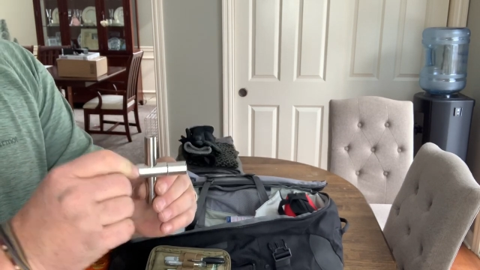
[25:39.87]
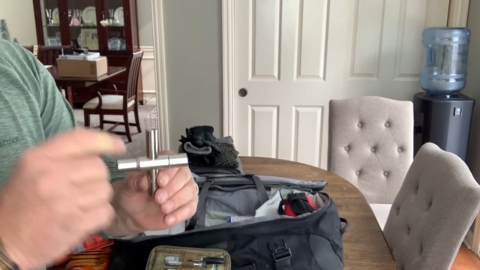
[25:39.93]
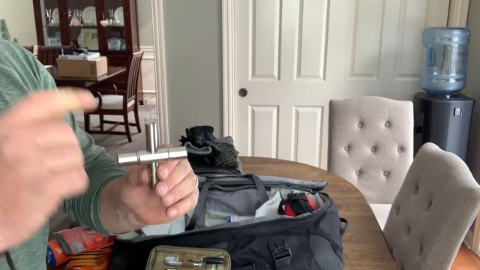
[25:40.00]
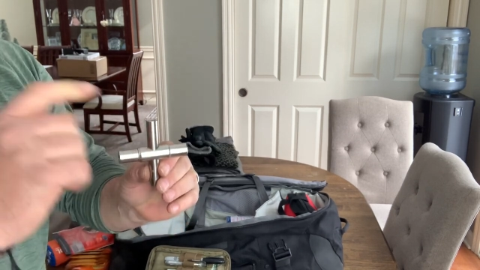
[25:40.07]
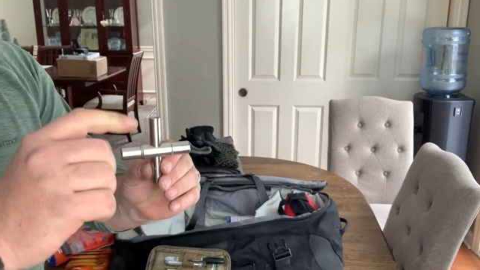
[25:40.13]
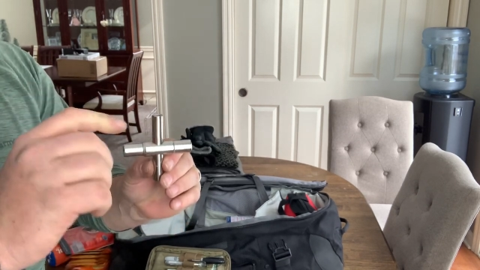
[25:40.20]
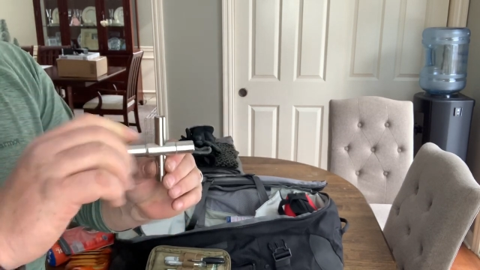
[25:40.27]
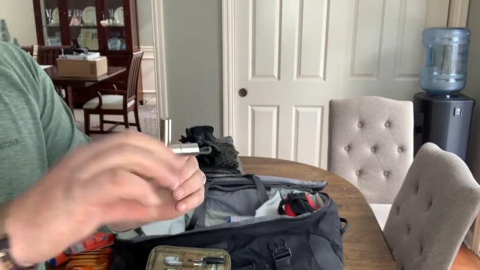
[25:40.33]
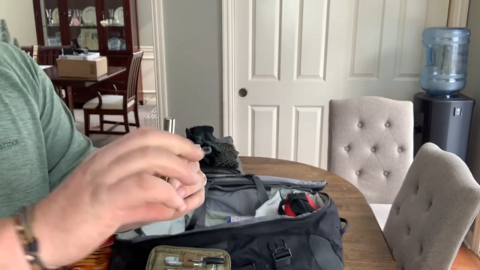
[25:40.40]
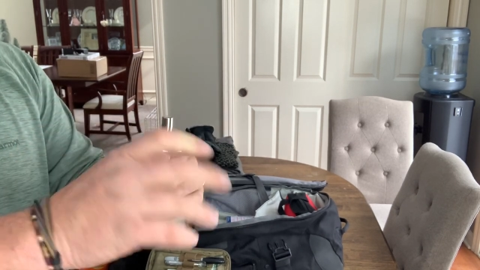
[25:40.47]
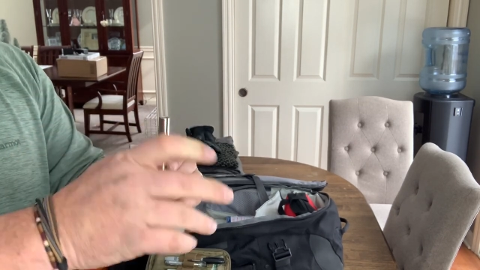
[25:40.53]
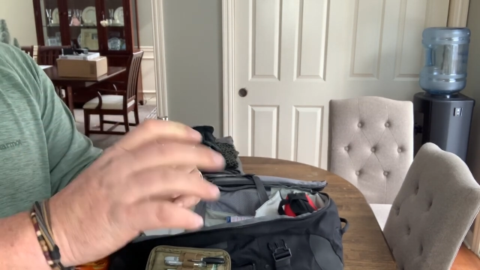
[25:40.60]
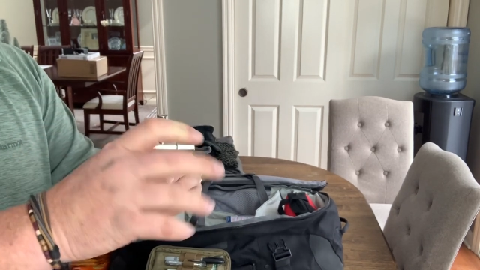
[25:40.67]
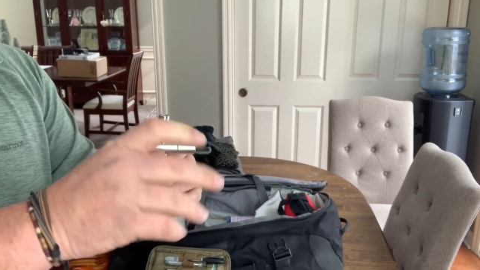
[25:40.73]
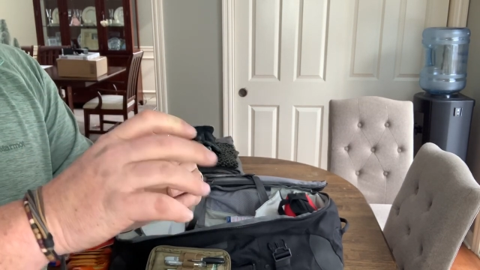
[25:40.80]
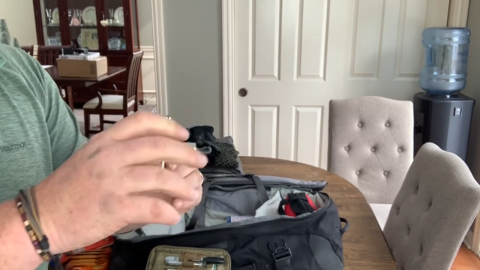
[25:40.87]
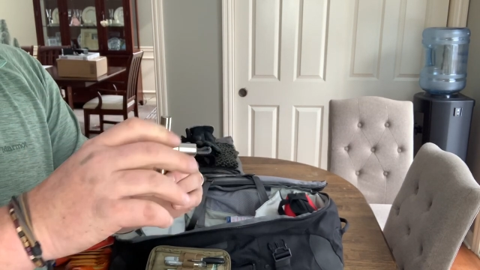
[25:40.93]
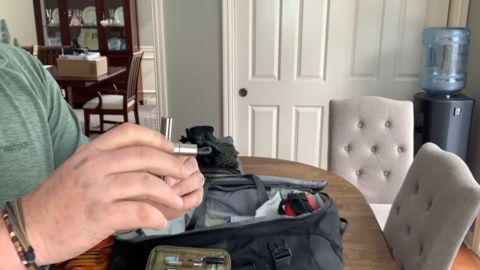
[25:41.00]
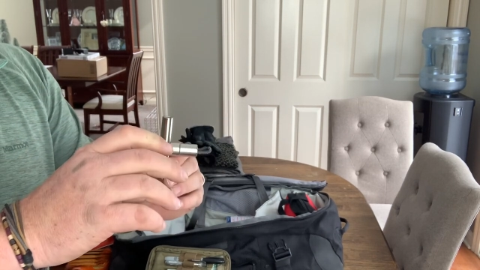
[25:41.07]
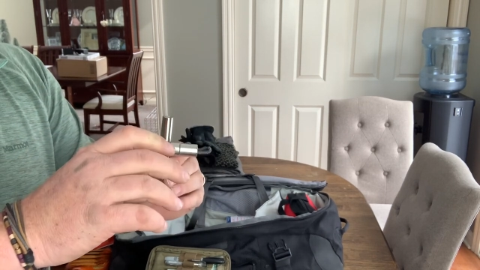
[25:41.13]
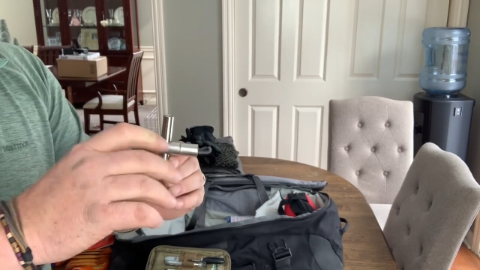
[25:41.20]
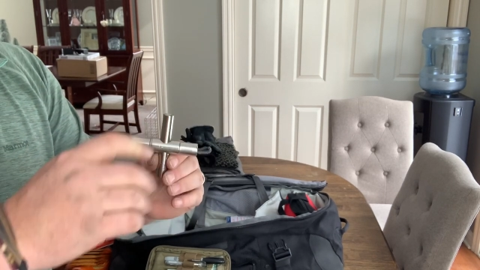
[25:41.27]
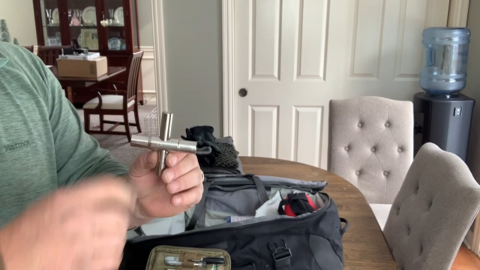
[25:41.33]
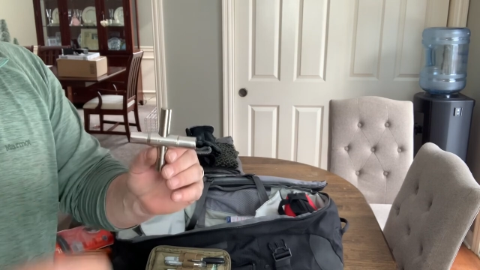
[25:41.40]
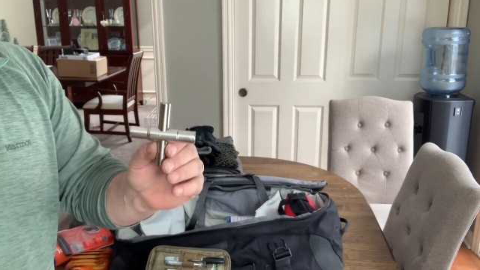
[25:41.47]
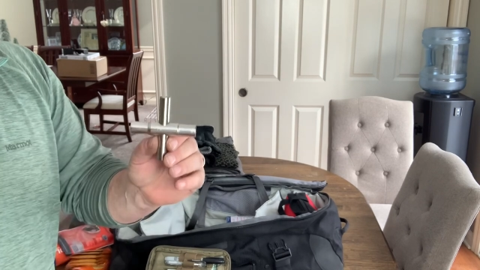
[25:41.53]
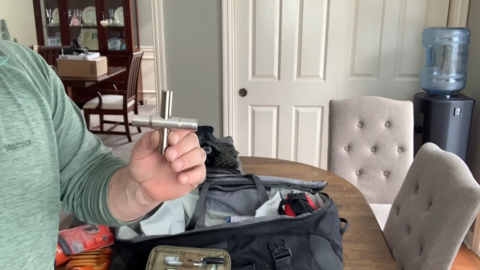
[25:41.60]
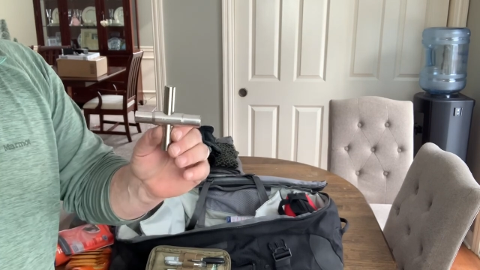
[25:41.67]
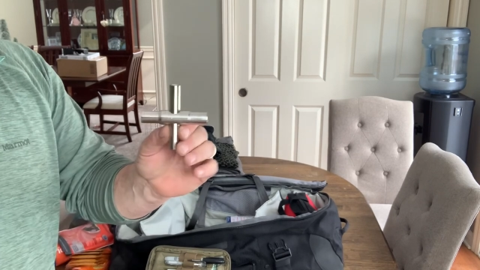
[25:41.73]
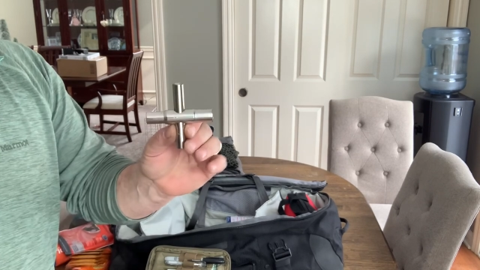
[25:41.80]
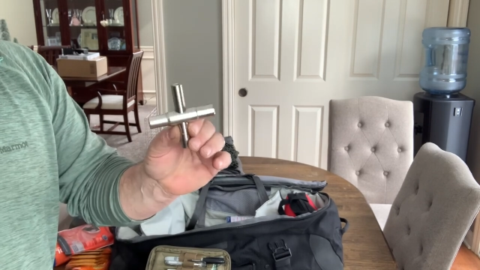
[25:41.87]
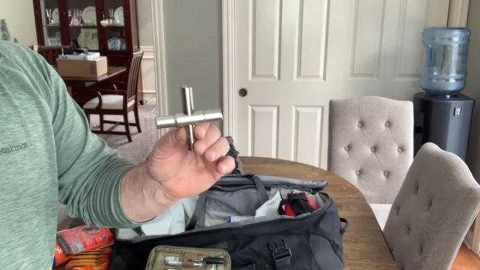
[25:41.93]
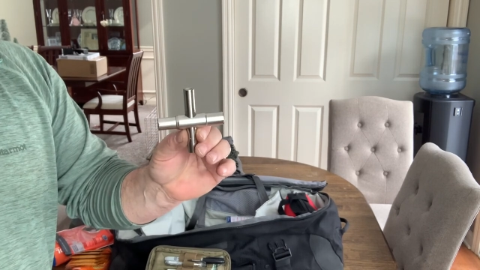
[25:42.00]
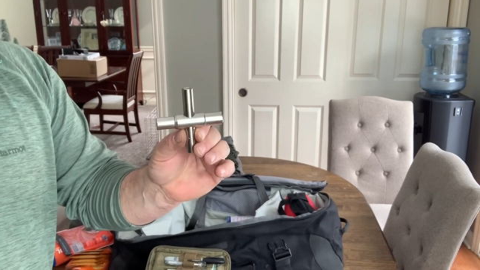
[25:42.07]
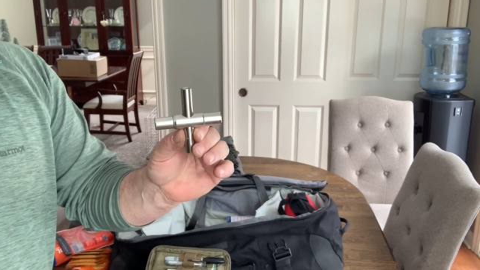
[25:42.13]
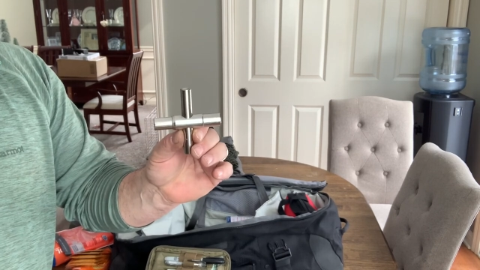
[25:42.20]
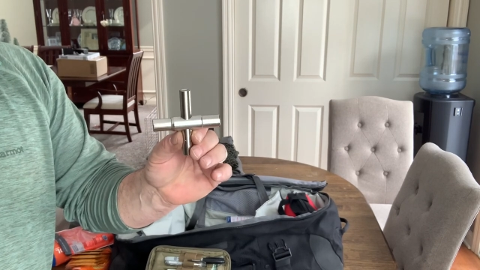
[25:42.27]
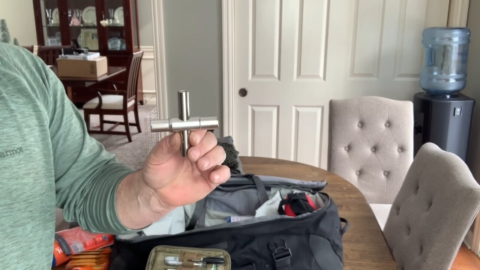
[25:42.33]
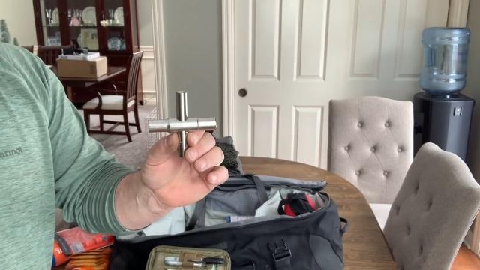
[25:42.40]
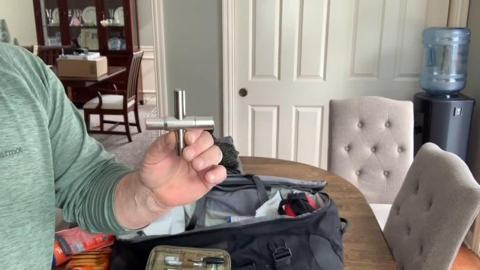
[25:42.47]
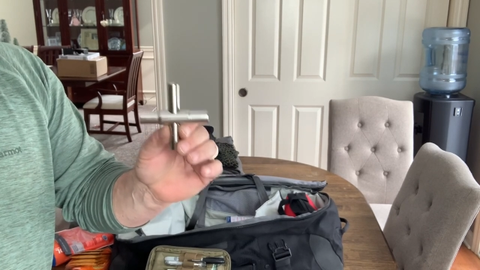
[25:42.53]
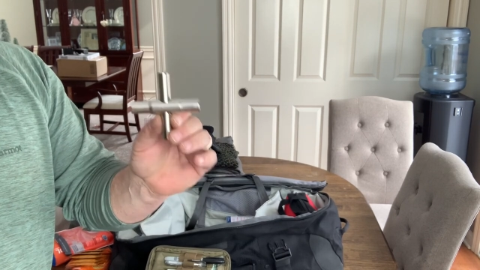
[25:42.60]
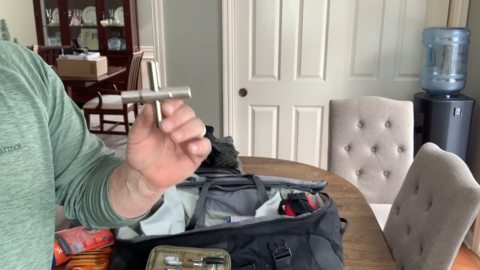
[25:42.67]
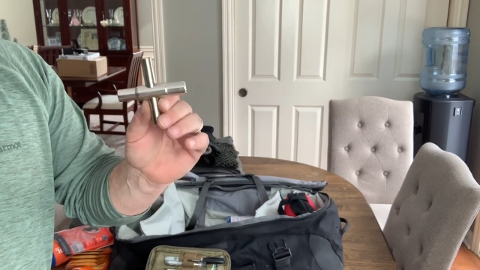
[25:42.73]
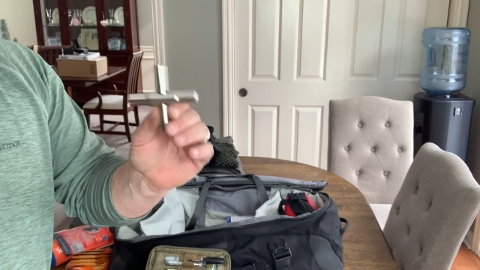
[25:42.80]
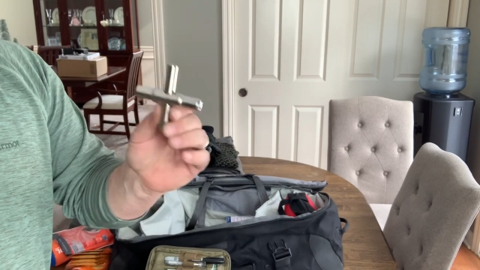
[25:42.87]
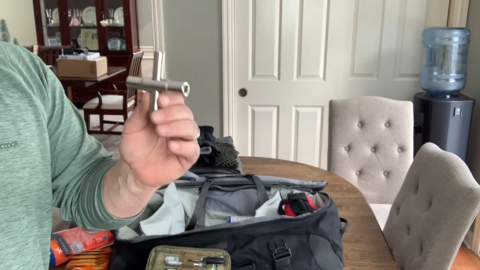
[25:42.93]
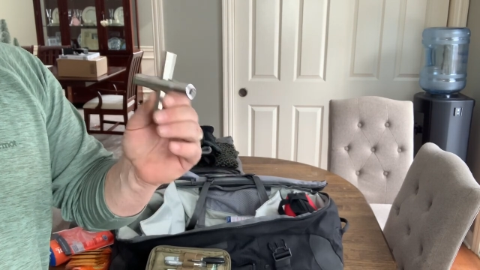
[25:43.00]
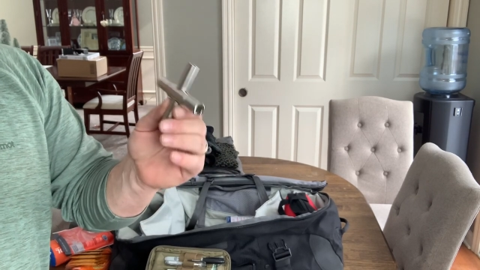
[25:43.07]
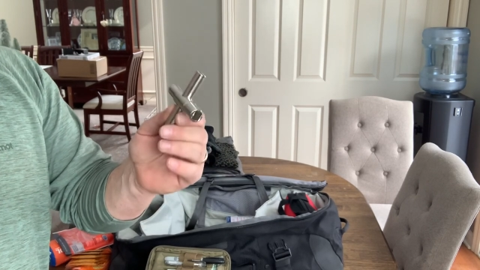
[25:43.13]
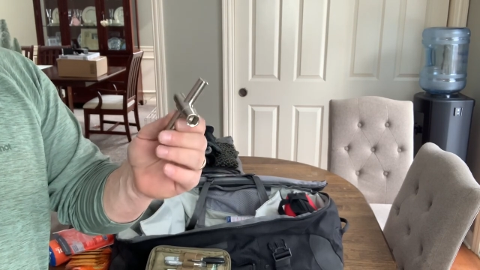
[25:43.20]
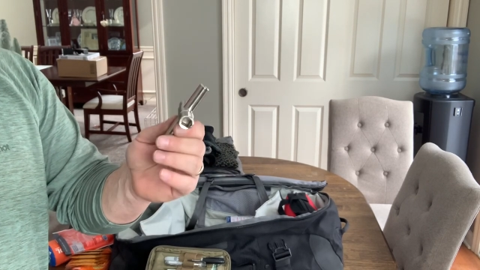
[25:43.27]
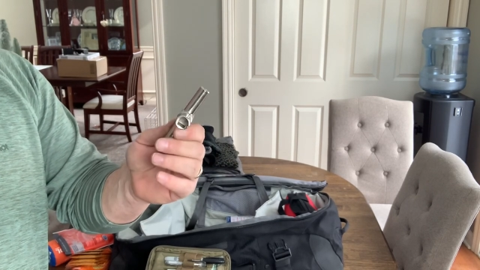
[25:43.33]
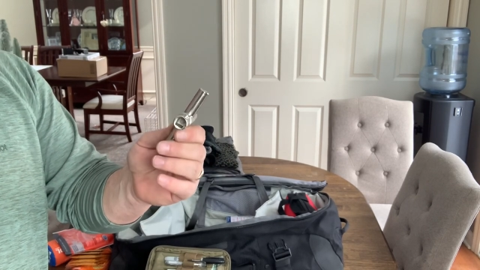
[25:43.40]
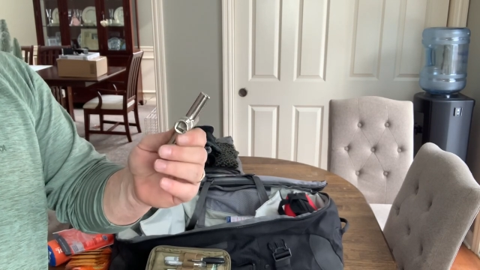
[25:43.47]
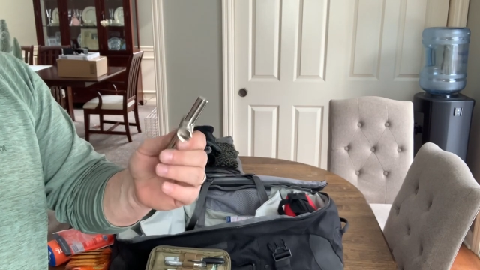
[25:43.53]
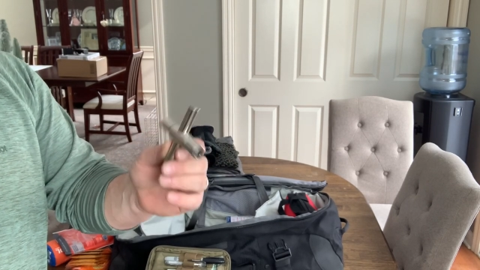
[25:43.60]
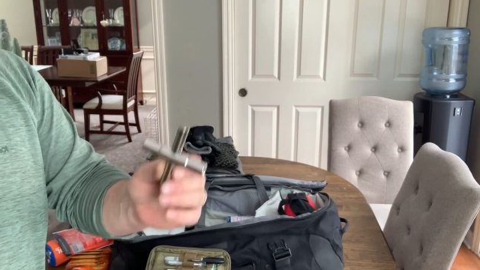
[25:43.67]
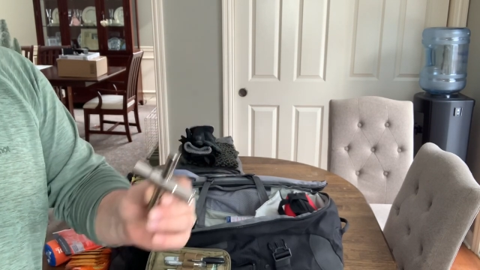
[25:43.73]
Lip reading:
[unreadable: no face in view]